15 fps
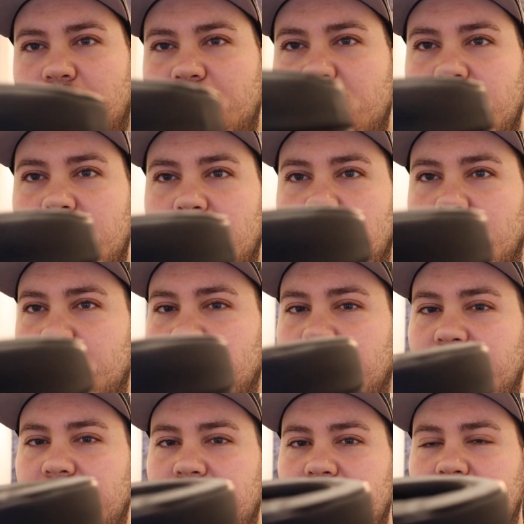of the
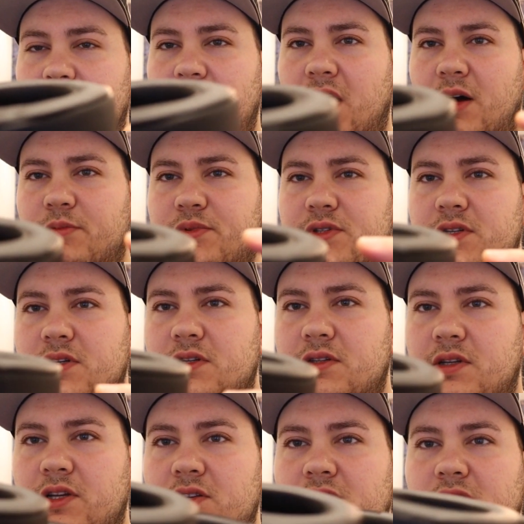ear cups.
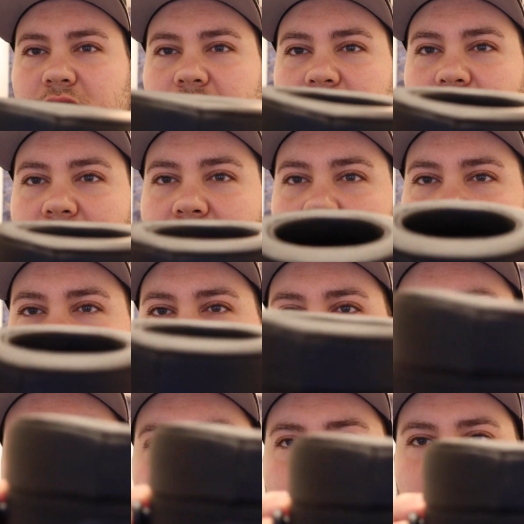Can you see that?
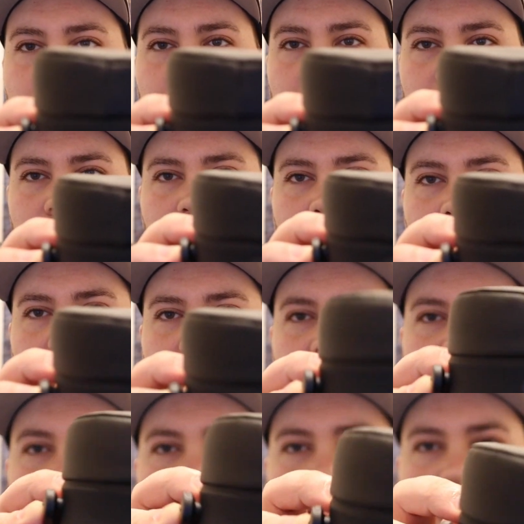Can you
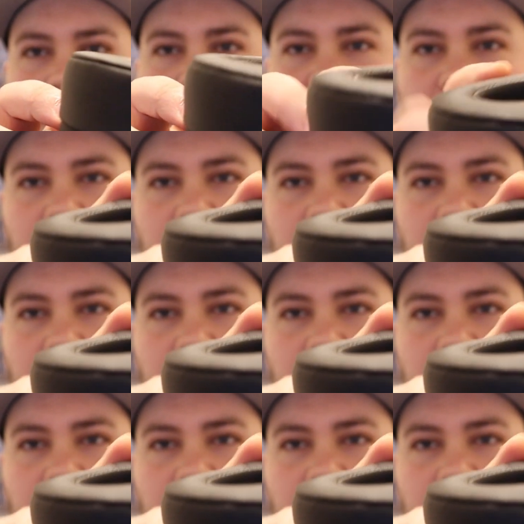see they're kind